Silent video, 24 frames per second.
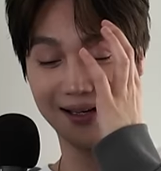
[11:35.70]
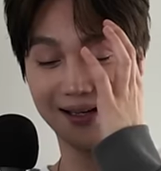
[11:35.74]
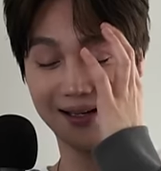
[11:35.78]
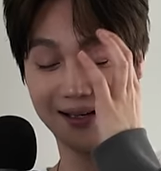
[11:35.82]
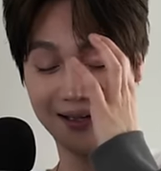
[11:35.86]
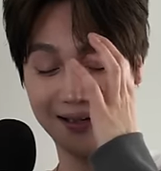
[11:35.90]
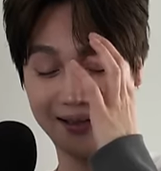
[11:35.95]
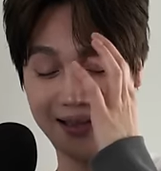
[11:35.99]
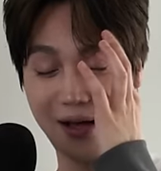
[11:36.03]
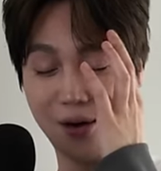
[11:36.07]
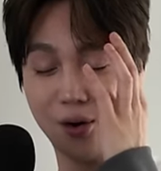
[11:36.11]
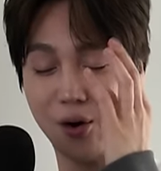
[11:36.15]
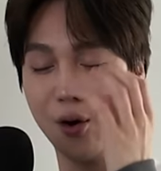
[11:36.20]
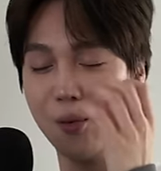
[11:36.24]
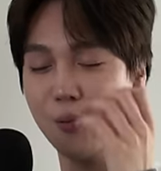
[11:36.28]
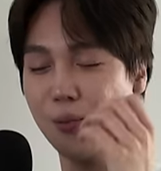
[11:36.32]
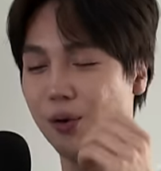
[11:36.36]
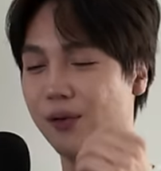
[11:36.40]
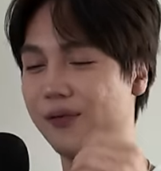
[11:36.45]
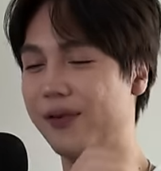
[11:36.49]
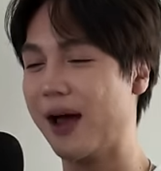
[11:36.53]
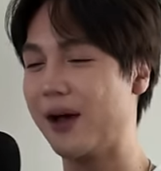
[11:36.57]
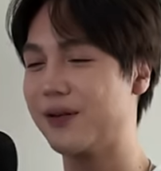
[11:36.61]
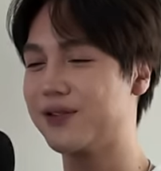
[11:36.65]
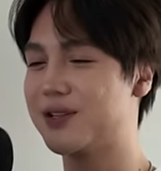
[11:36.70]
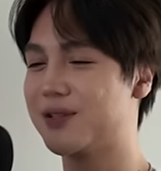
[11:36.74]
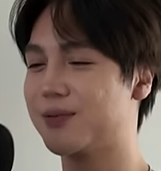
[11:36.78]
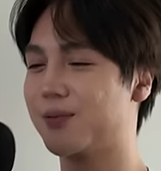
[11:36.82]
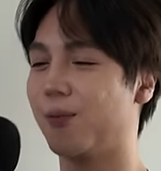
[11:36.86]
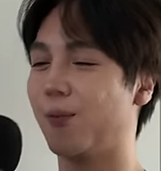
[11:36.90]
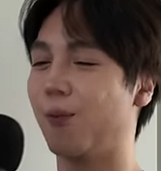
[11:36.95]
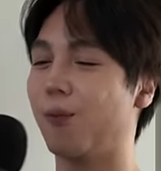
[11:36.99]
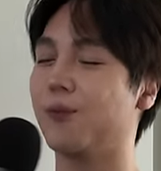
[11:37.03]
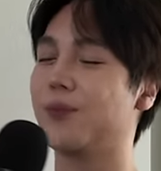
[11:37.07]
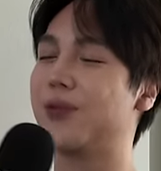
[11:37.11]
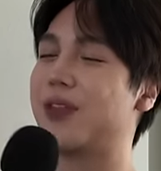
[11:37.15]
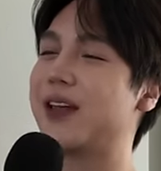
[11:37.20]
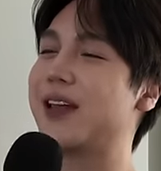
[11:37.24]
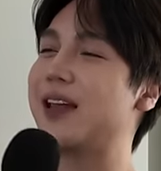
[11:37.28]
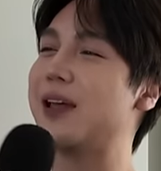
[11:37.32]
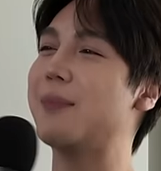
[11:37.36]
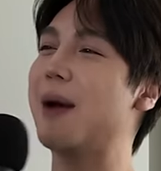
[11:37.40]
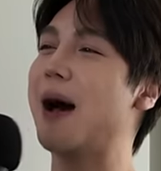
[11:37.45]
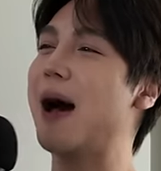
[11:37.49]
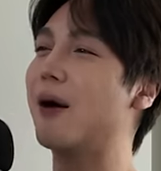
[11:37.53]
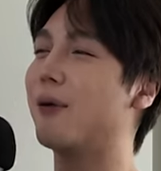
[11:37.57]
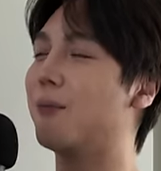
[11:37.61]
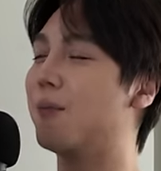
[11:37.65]
Uh, that whole movie, I was just thinking
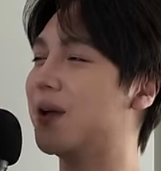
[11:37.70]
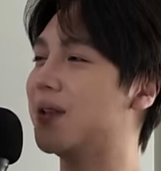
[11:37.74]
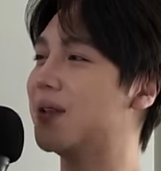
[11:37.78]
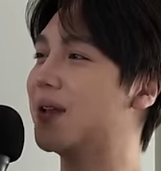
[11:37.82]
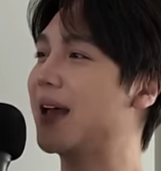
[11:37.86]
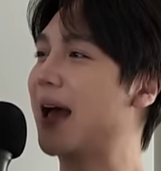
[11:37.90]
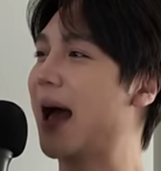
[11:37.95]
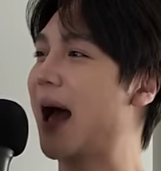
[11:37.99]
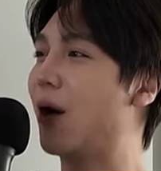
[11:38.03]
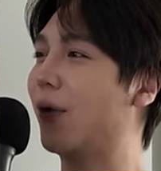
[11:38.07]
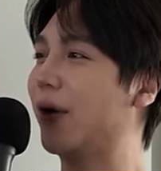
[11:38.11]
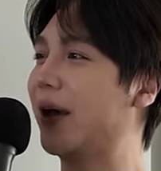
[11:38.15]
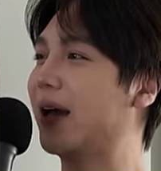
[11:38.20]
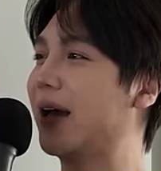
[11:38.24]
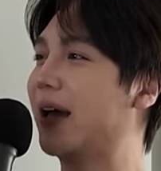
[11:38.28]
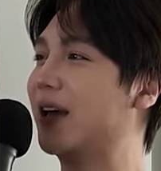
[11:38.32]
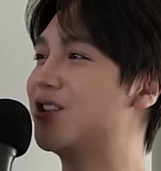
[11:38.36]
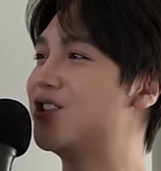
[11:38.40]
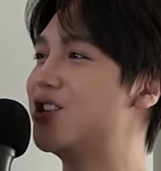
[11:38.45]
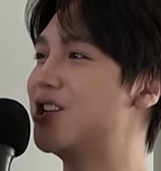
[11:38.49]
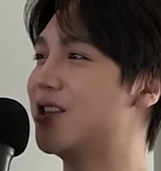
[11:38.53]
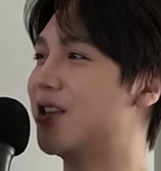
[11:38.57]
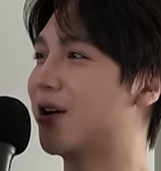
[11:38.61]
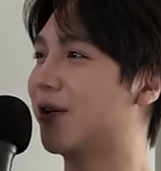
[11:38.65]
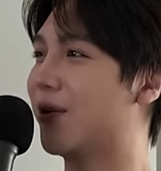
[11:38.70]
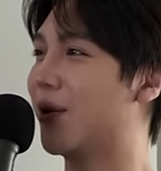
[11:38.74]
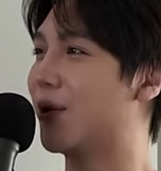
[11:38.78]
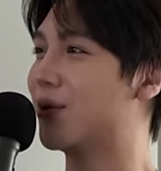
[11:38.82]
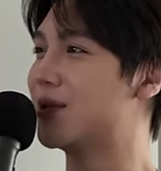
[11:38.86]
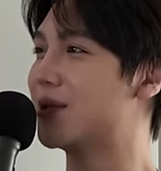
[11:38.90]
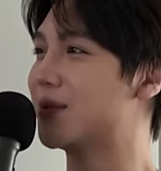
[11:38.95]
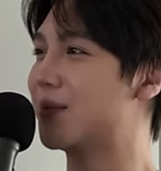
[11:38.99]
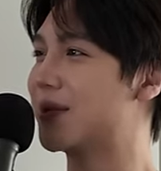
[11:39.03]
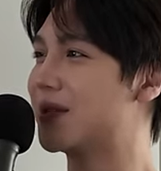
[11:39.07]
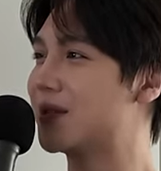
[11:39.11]
about how much how itchy their noses